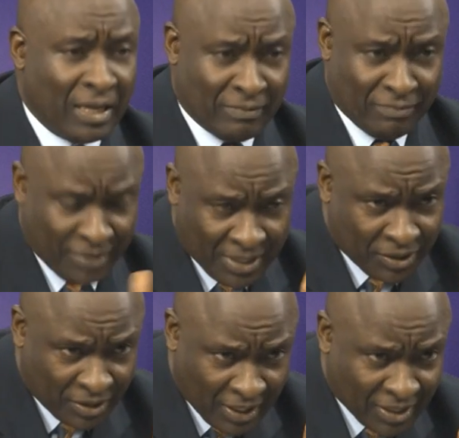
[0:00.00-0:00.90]

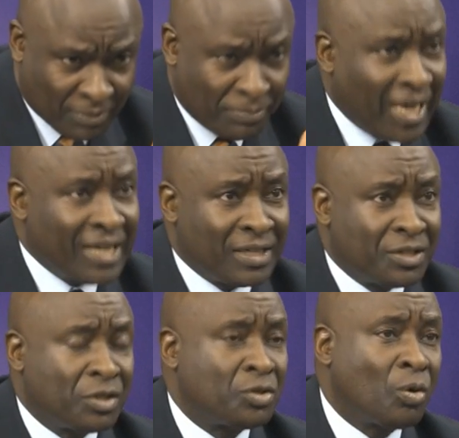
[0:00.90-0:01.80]
this is a pet,
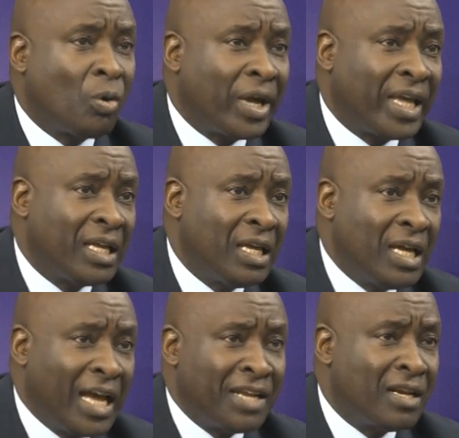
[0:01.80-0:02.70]
it's a toy,
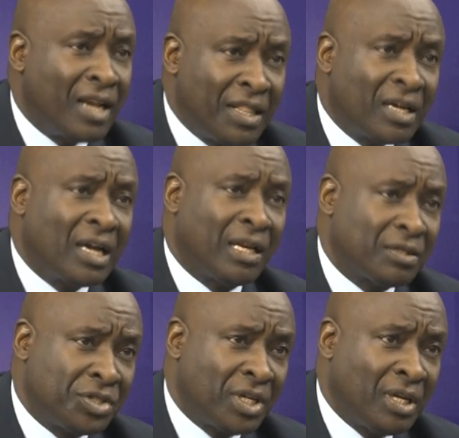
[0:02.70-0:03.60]
and in another culture